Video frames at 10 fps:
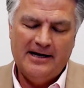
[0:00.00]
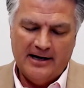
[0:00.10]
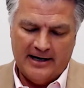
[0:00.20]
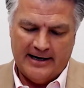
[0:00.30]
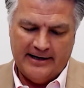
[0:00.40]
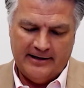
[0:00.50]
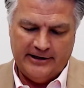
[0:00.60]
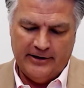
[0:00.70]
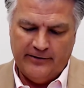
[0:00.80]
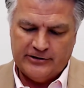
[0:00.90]
on, you
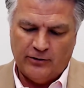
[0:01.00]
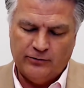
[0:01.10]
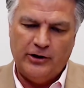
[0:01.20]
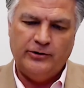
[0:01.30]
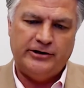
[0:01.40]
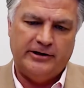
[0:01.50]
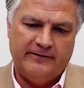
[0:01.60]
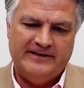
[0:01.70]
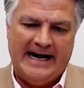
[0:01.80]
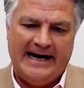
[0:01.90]
know, this whole notion of
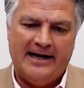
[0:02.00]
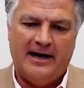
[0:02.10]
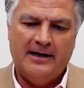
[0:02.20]
data.